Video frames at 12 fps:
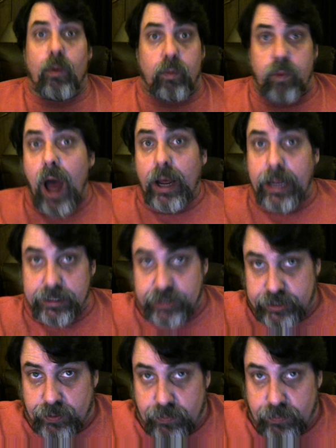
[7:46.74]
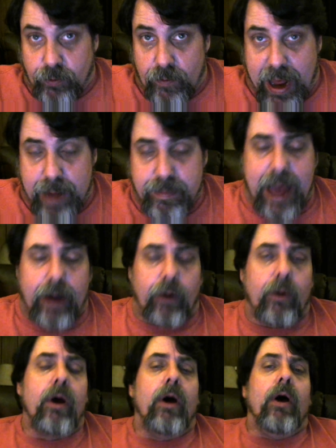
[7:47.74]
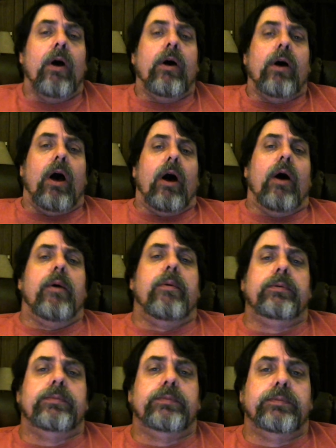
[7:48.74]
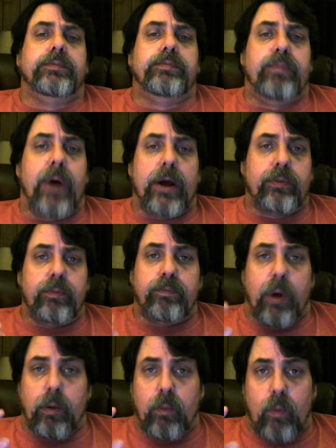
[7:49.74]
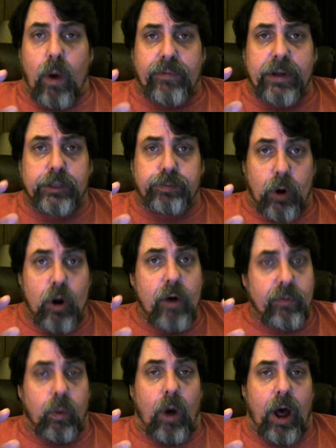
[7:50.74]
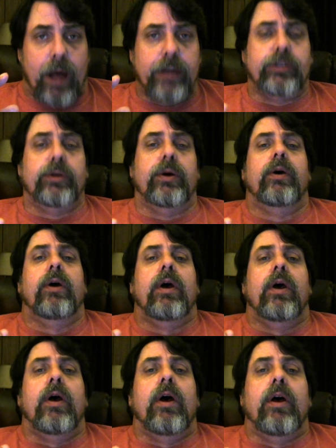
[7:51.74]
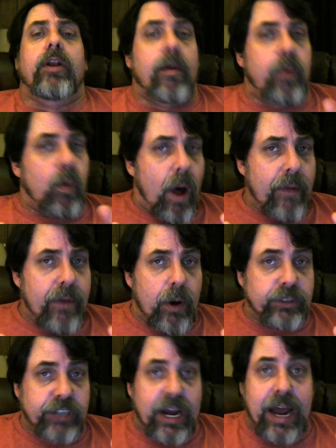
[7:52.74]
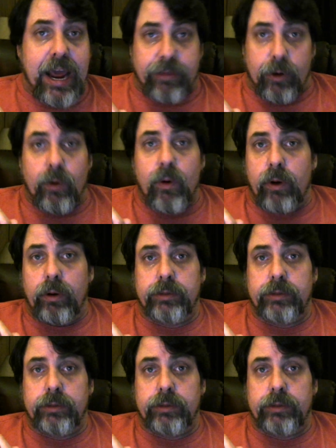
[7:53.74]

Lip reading: rockets, for that matter. But what this proved was, number one, there was an ether.